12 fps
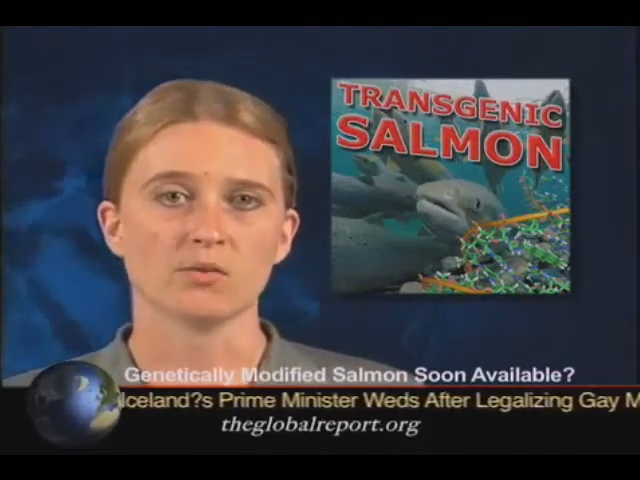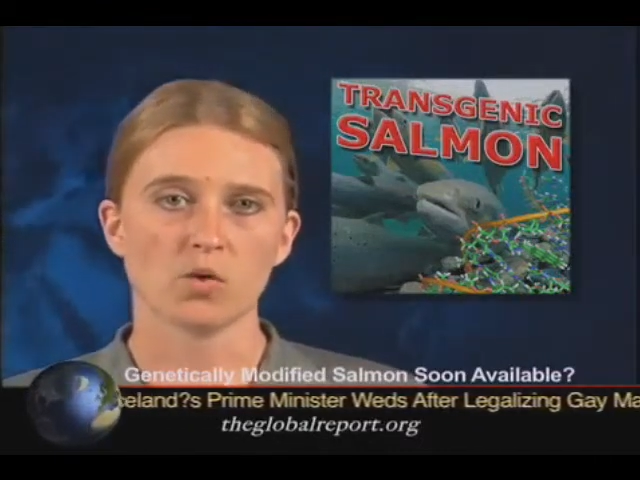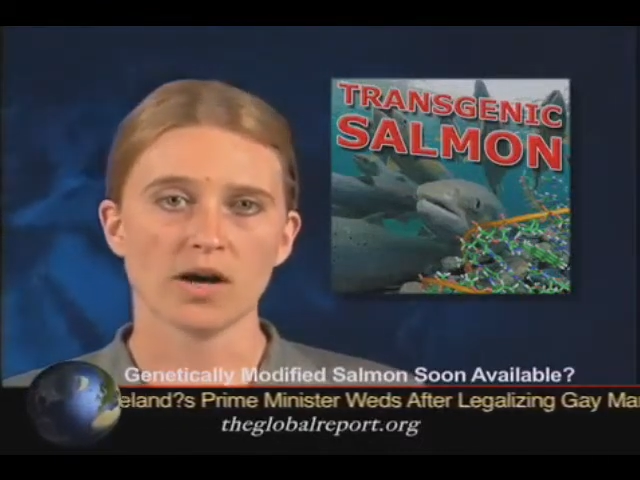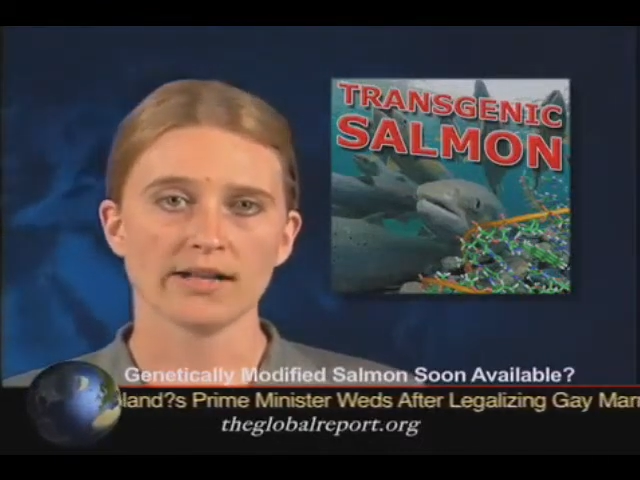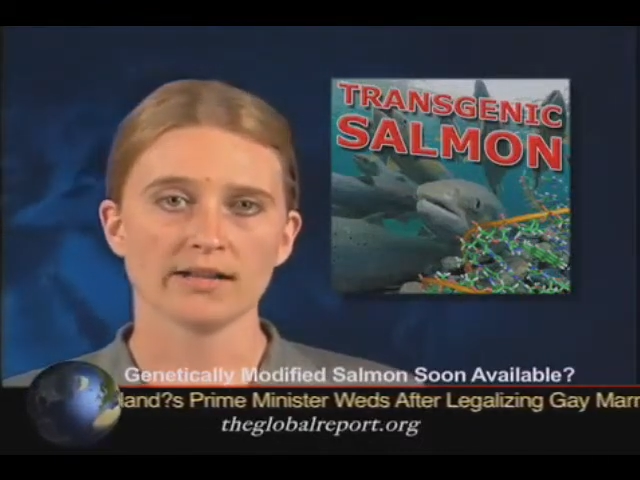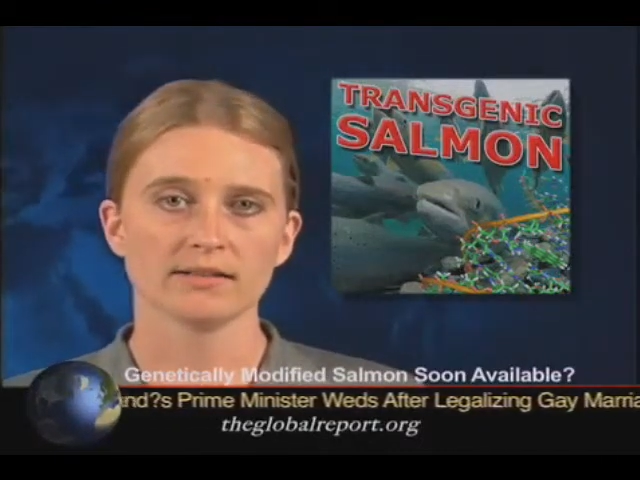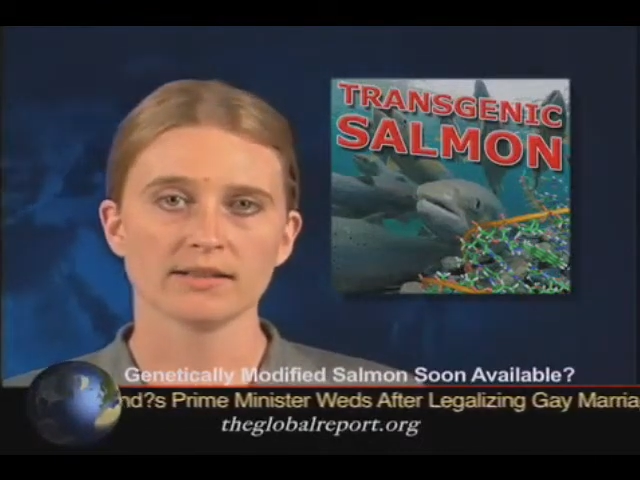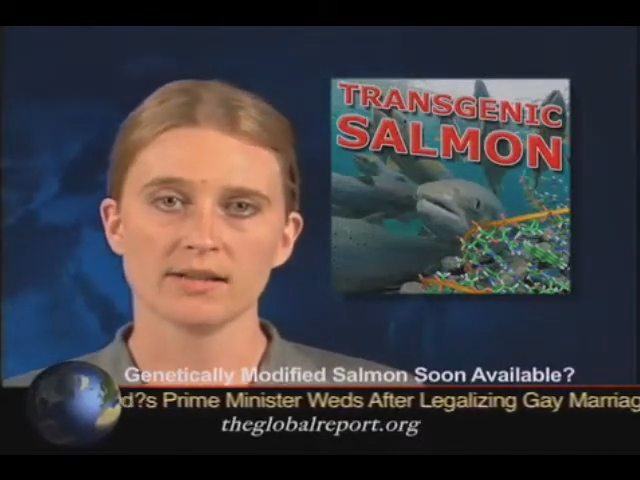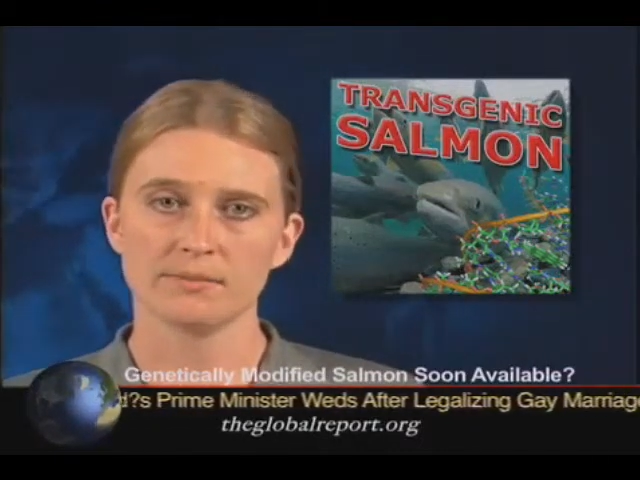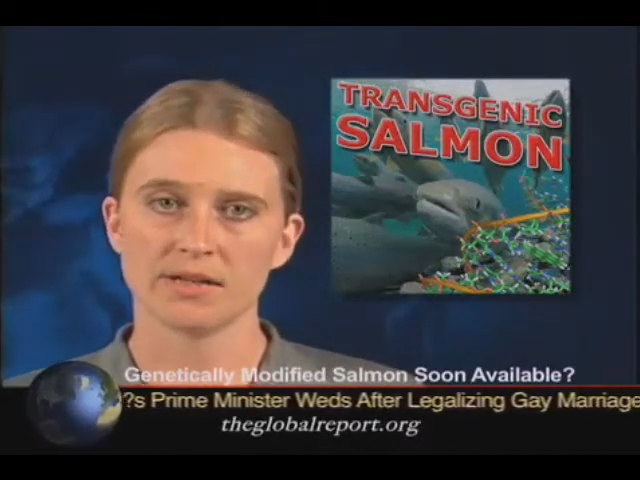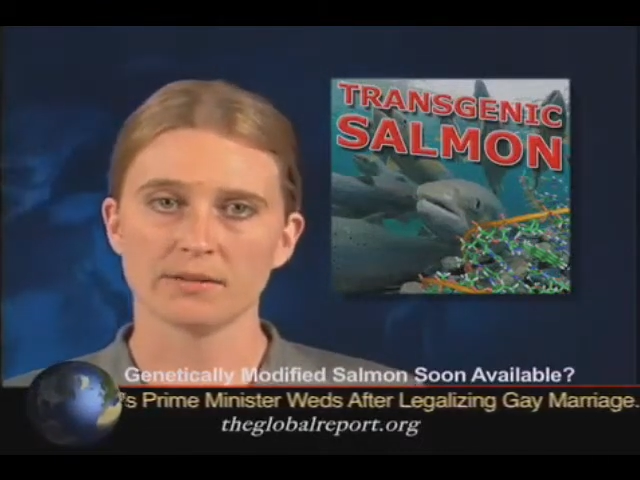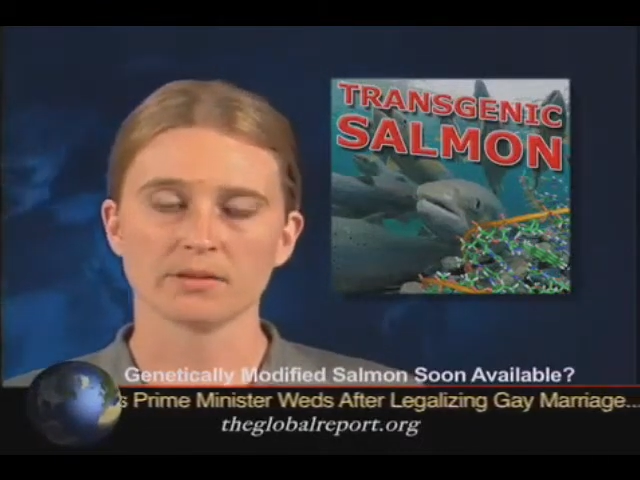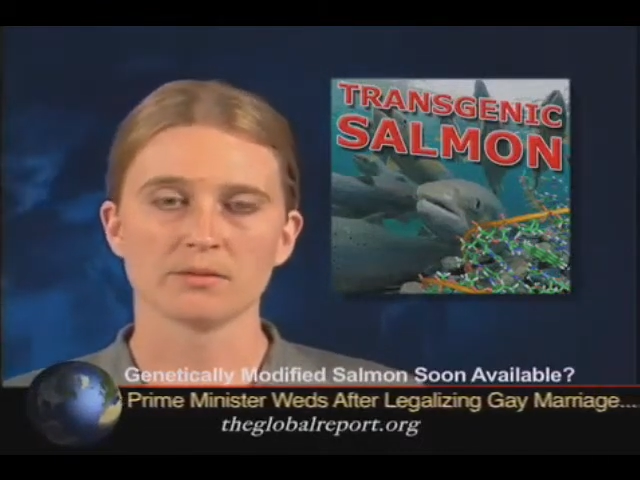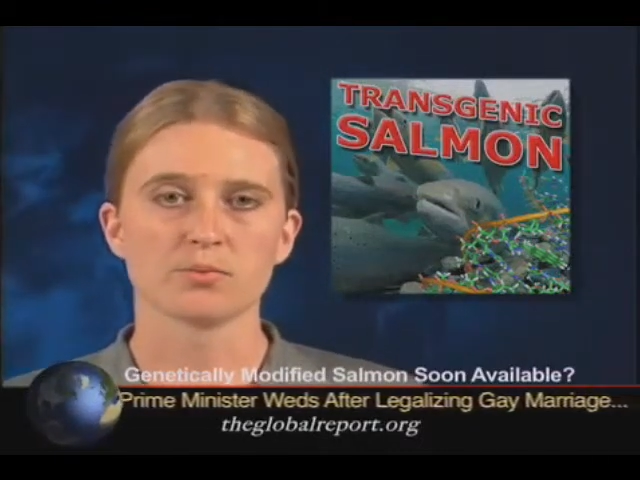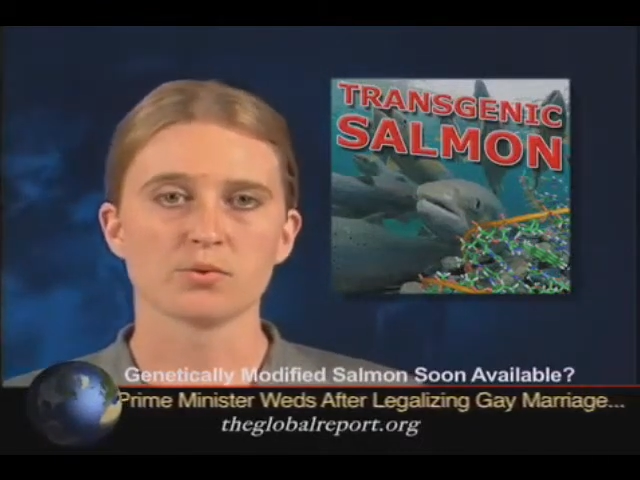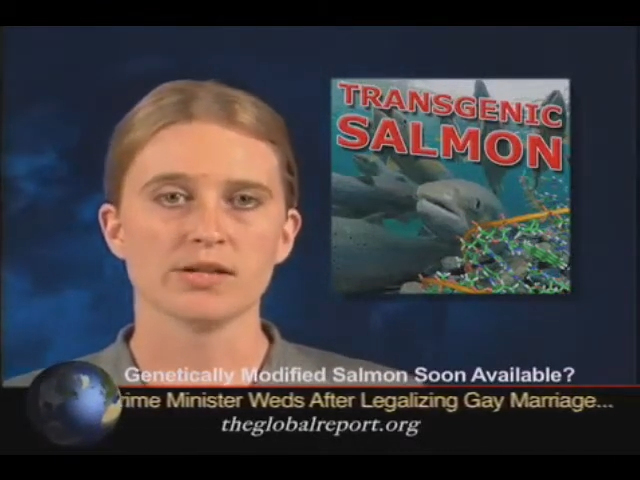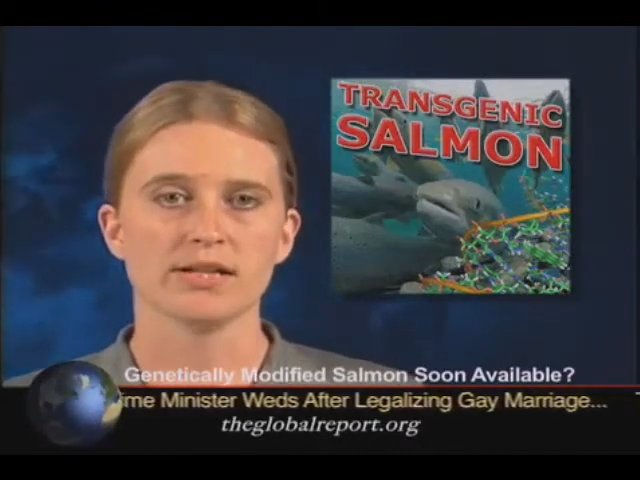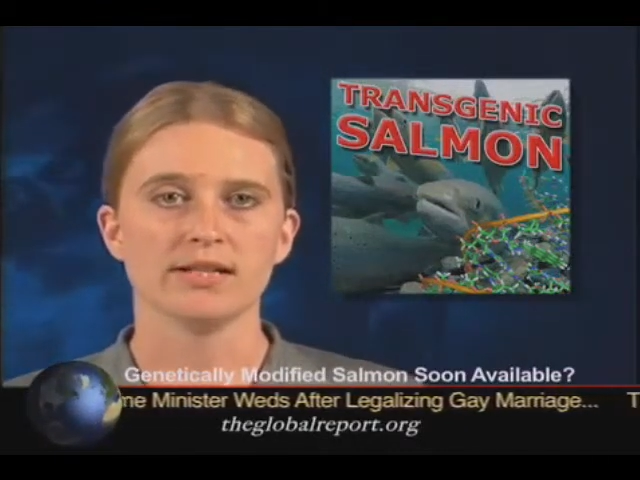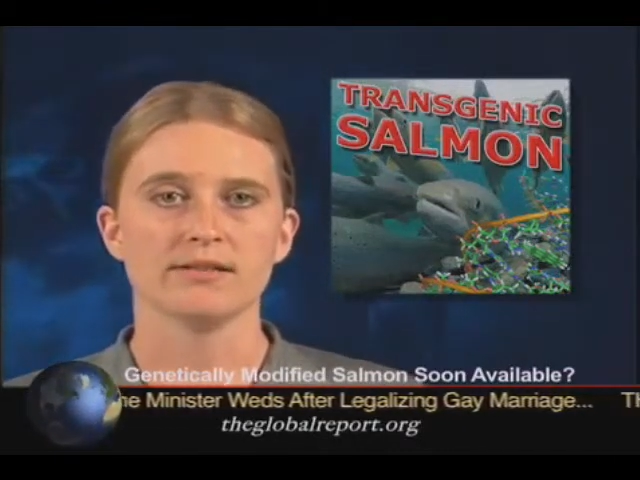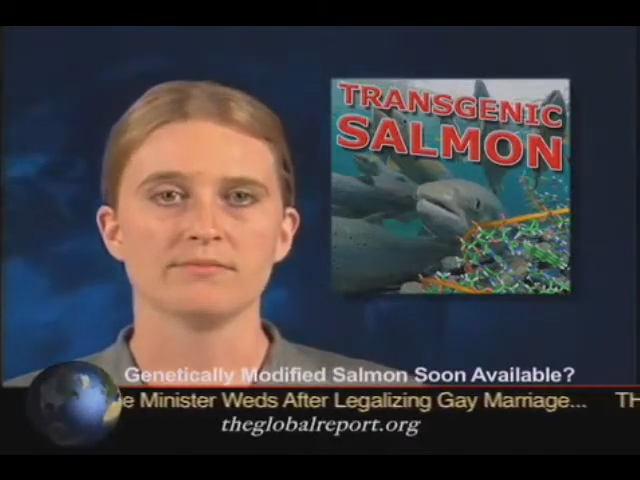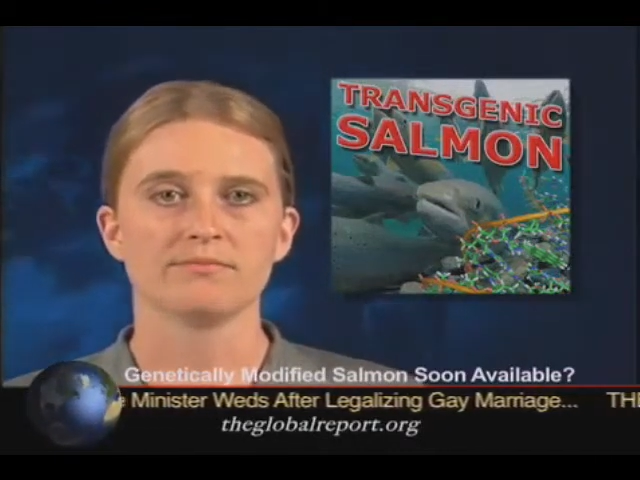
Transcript: wild and be able to breed.